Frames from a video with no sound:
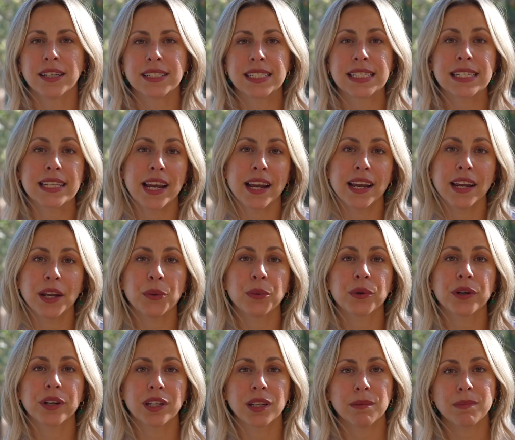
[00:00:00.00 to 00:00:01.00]
Today
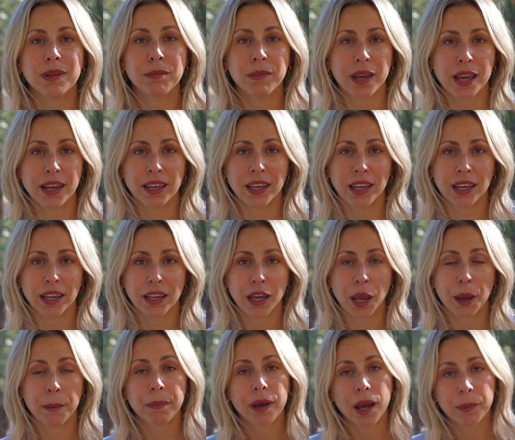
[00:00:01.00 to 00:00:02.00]
we're going to be
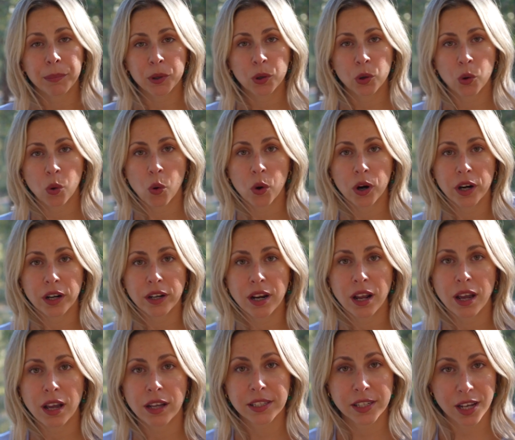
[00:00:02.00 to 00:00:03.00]
making
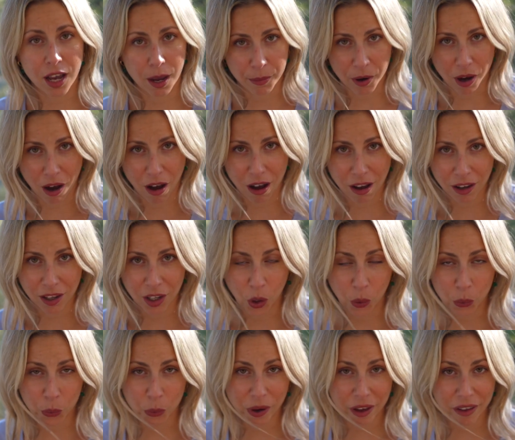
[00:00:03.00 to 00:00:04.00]
peppercorn tomahawk
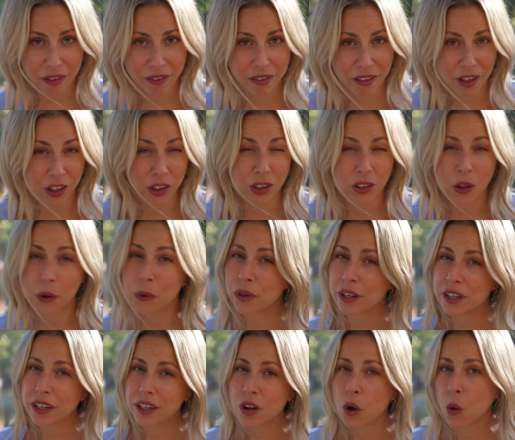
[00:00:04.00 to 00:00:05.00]
with
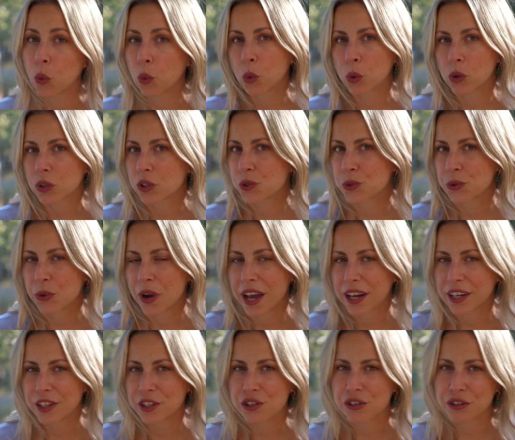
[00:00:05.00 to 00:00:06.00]
loaded
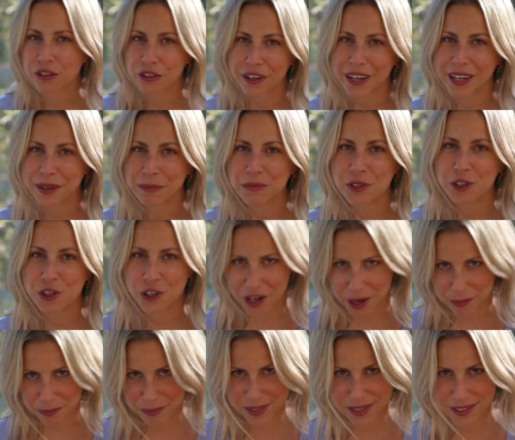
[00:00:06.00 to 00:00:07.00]
horseradish cream
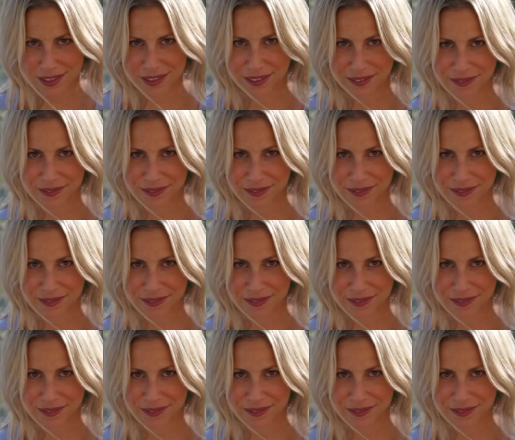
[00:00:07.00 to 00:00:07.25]
chips.